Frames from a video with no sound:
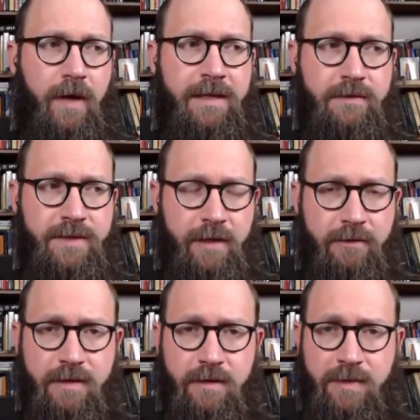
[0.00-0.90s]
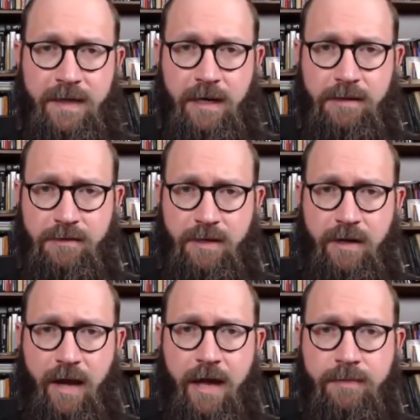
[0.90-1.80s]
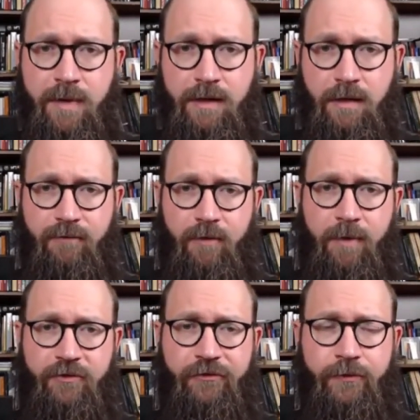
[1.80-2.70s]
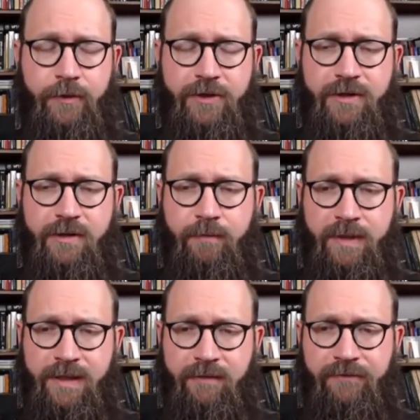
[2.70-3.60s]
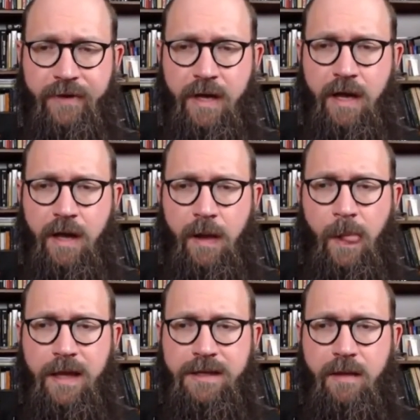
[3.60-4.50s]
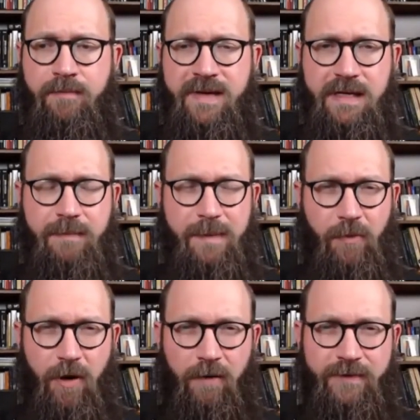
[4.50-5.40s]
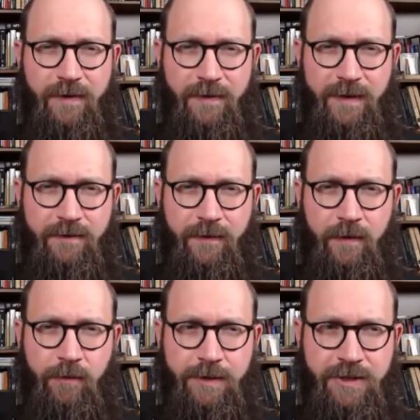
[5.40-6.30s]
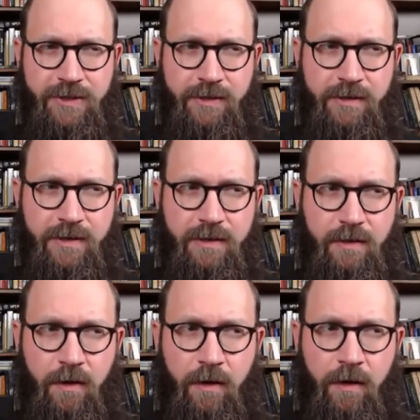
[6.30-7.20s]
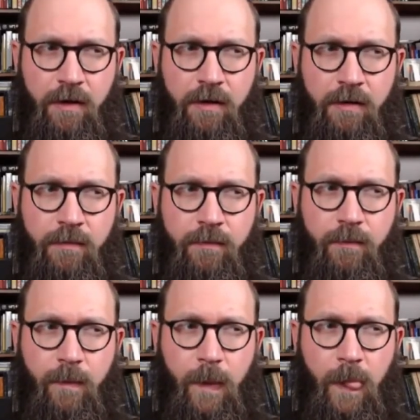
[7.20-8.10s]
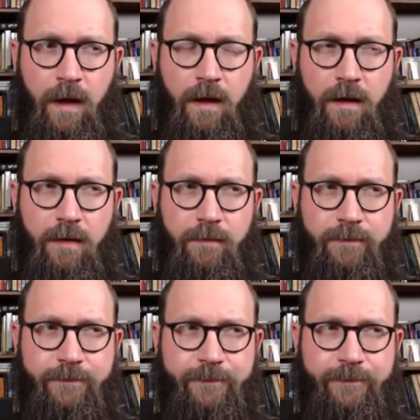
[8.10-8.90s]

esotericism and the esoteric aspect of a person's religious belief is that many people often think that their religions are um,